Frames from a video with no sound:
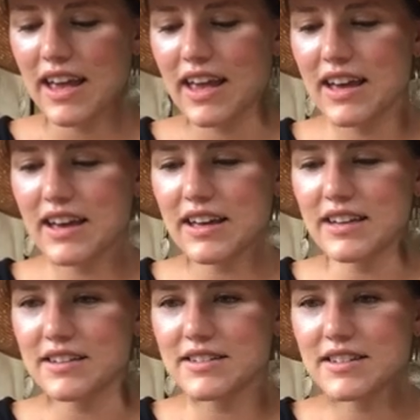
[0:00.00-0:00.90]

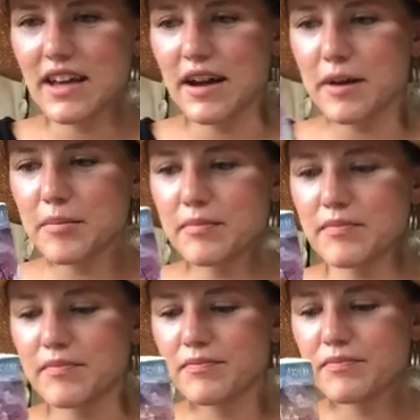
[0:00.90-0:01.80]
And um,
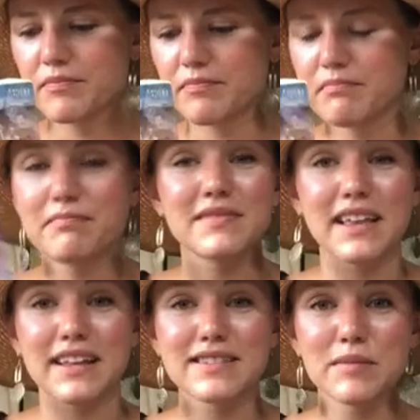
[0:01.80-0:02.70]

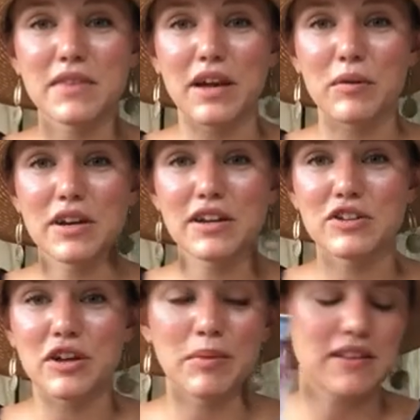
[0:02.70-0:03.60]
that's something I wanted to
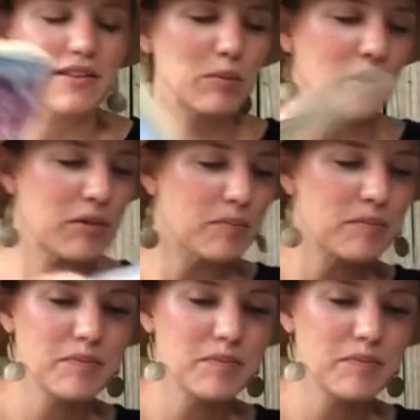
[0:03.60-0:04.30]
share about this book.